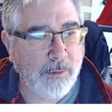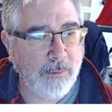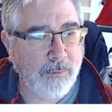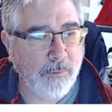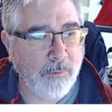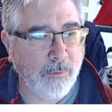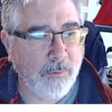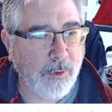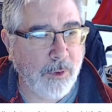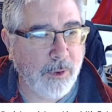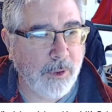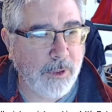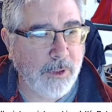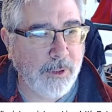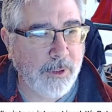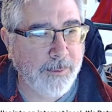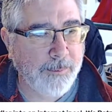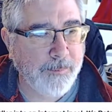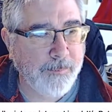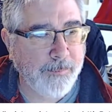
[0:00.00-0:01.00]
work.
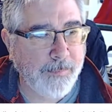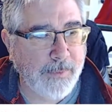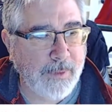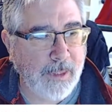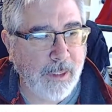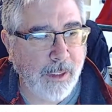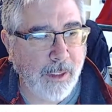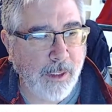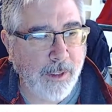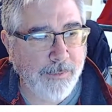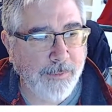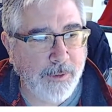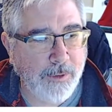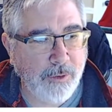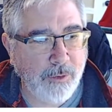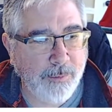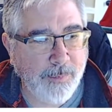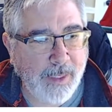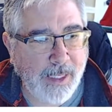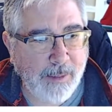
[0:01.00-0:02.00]
The
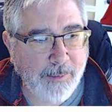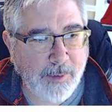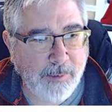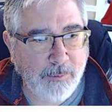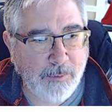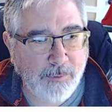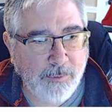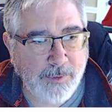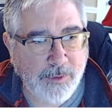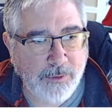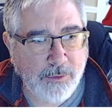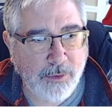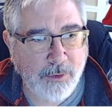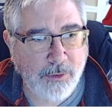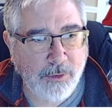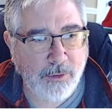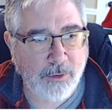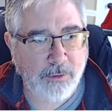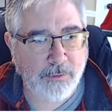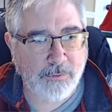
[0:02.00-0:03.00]
new Batman movie
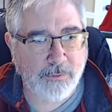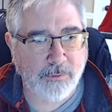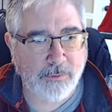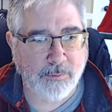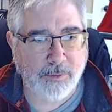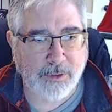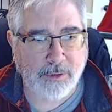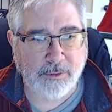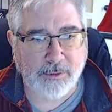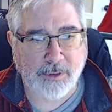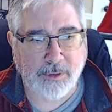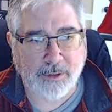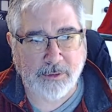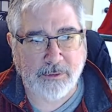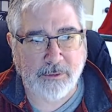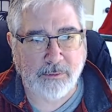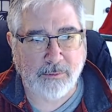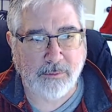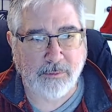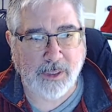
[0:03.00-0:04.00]
turns the Riddler
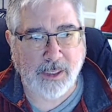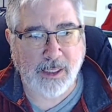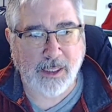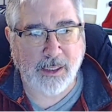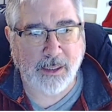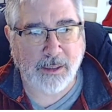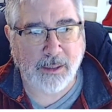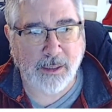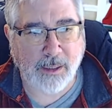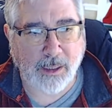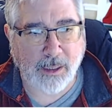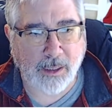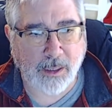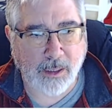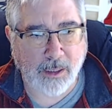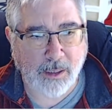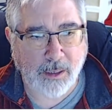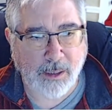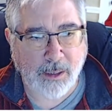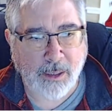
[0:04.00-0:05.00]
into an
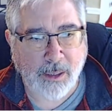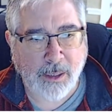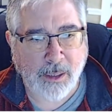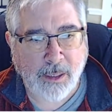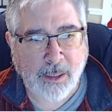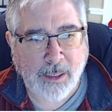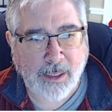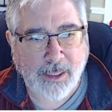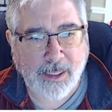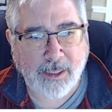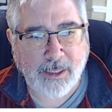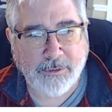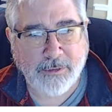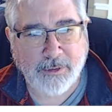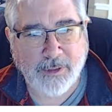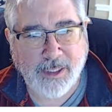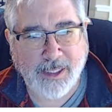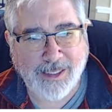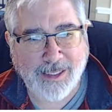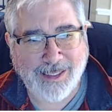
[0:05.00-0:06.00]

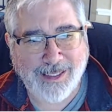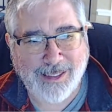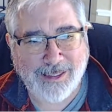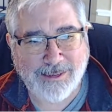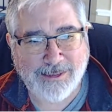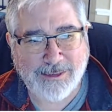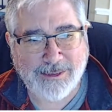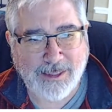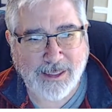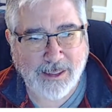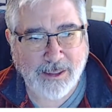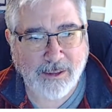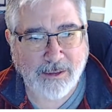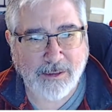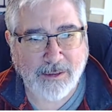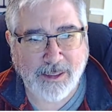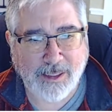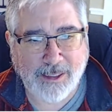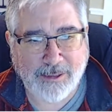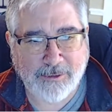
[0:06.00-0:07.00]
internet
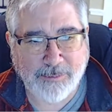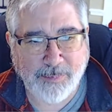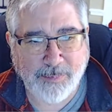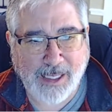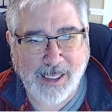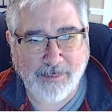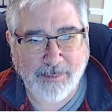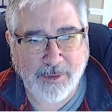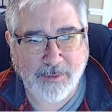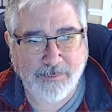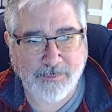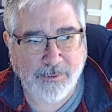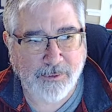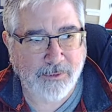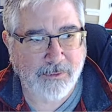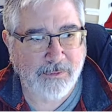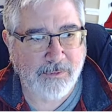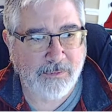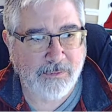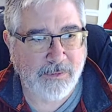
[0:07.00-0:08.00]
incel. It's Batman
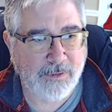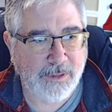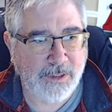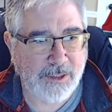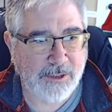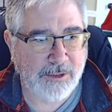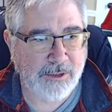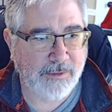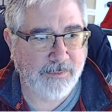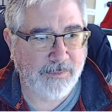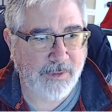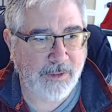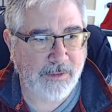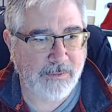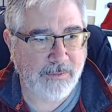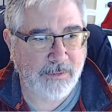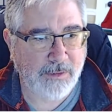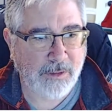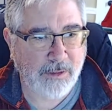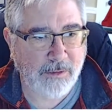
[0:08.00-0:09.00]
versus Legion of
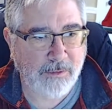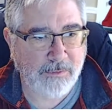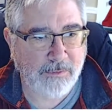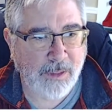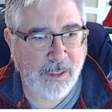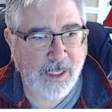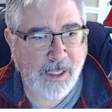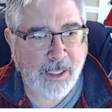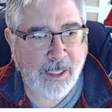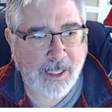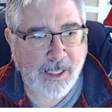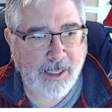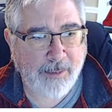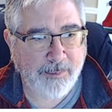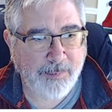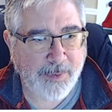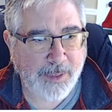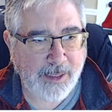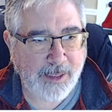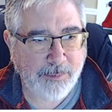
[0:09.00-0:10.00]
Incels,
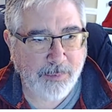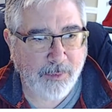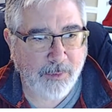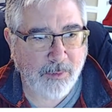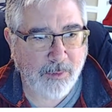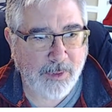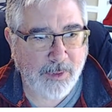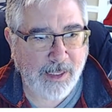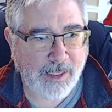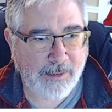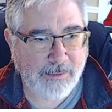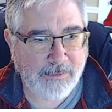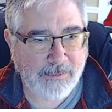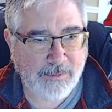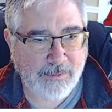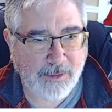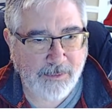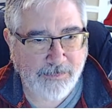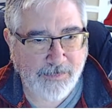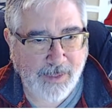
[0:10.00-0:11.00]
and people can
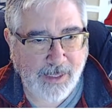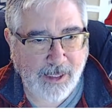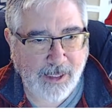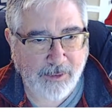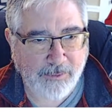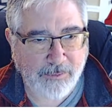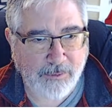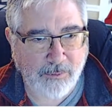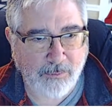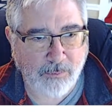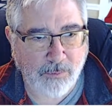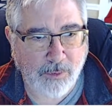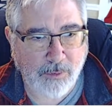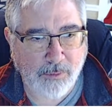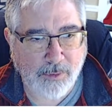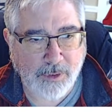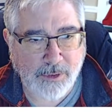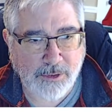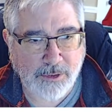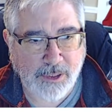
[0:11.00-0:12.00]
sniff out the
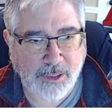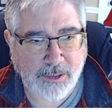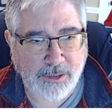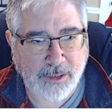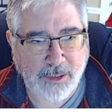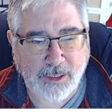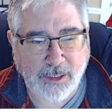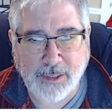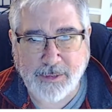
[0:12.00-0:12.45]
woke agenda